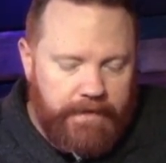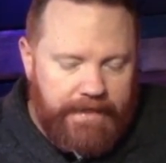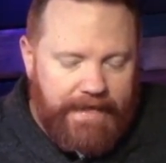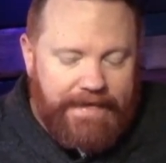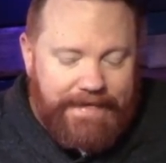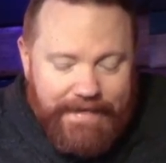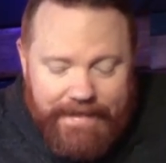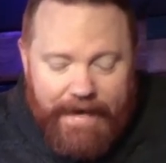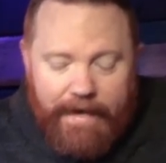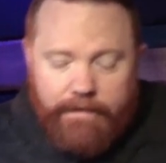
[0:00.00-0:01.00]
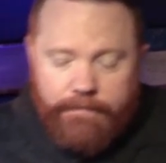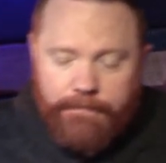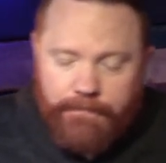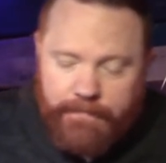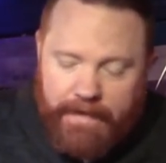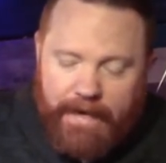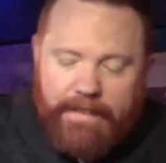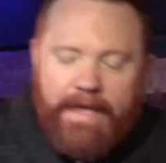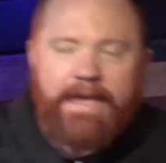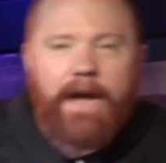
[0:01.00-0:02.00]
They did that,
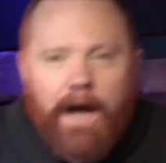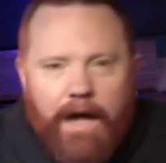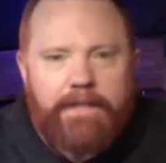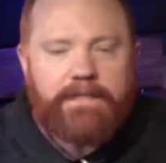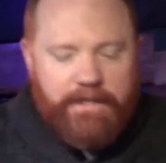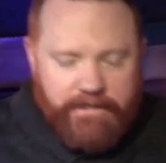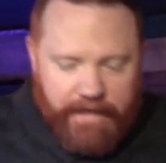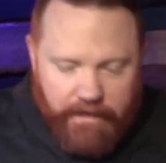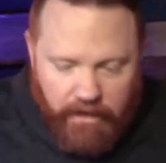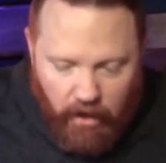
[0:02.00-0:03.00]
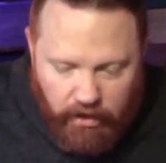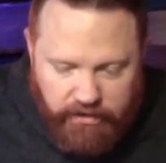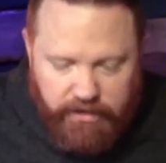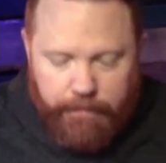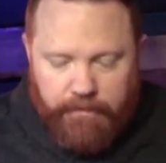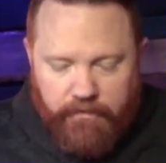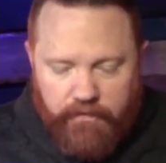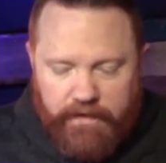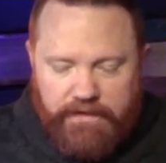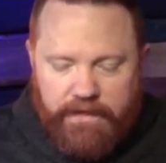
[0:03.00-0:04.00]
and they caught such a large number of
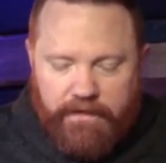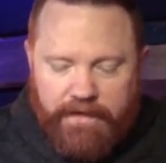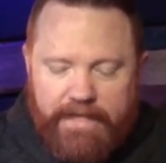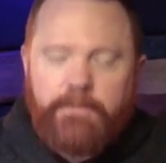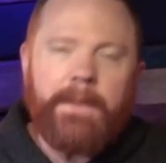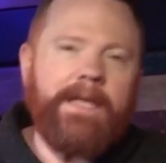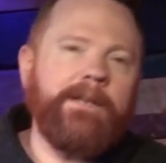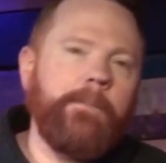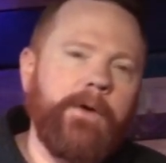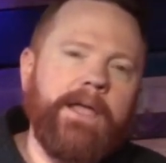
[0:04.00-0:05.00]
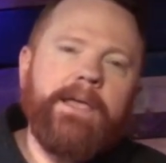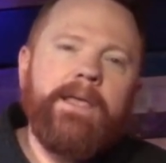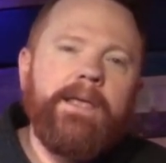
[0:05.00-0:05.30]
fish that their nets began to break.